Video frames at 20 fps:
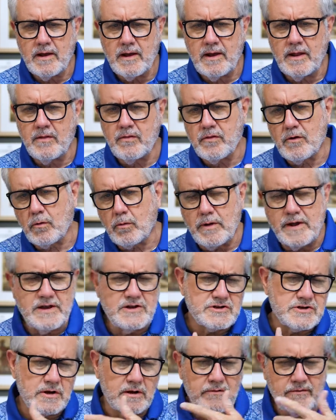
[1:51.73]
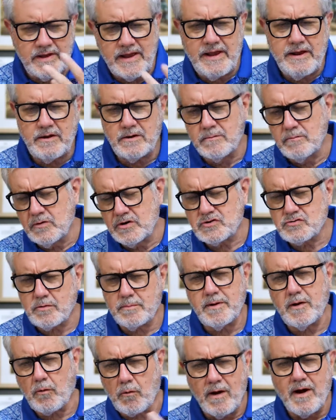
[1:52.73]
in the region of Edom, which
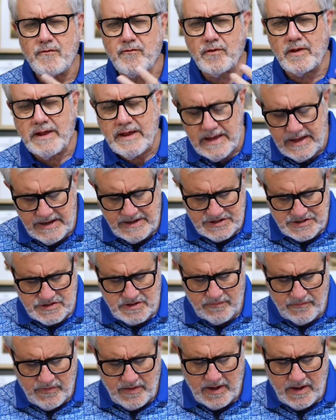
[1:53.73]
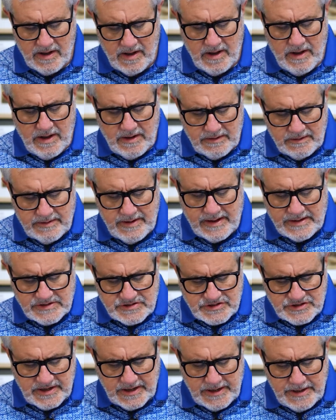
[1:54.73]
would be roughly east of the Dead
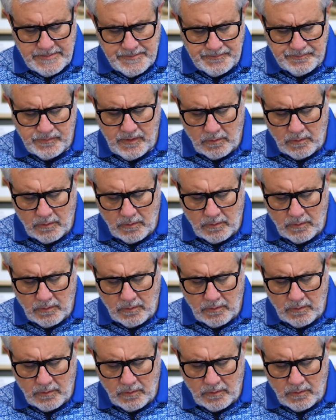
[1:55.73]
Sea.